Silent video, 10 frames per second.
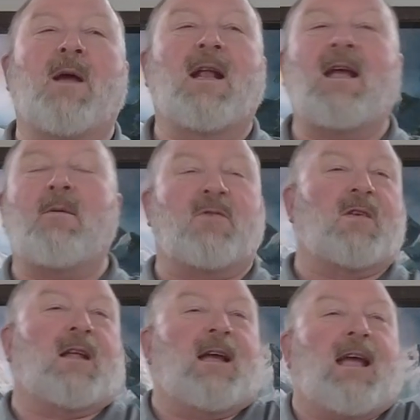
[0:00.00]
been
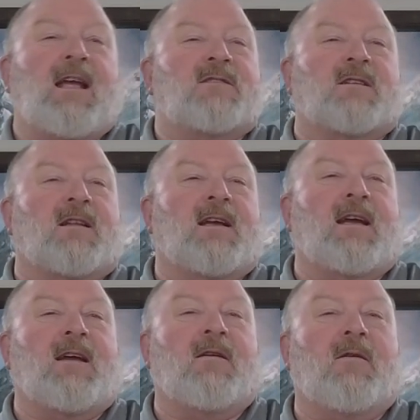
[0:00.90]

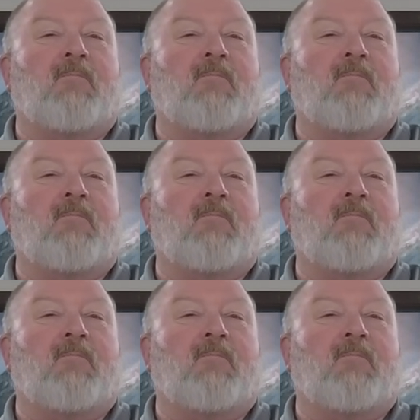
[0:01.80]
easily